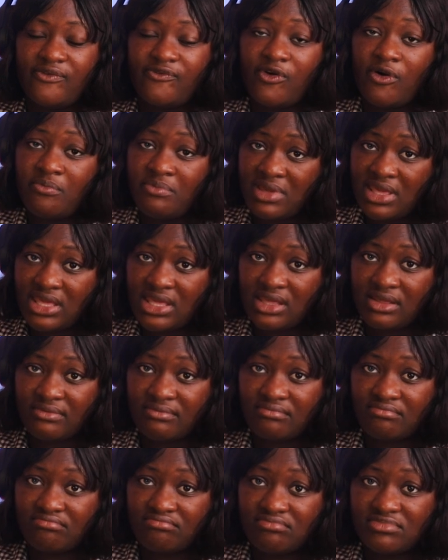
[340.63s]
for me,
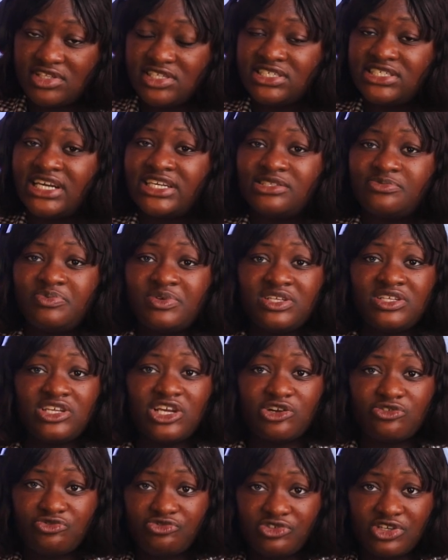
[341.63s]
it has been
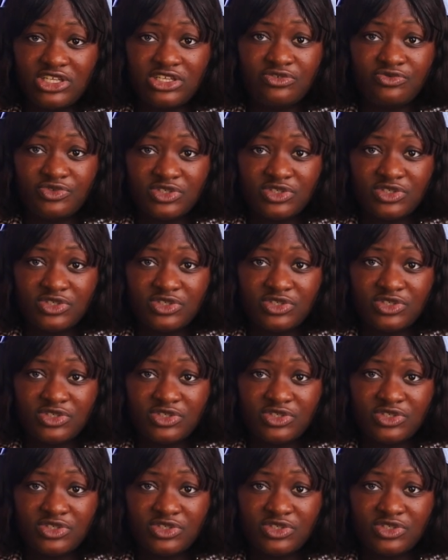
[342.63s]
a really,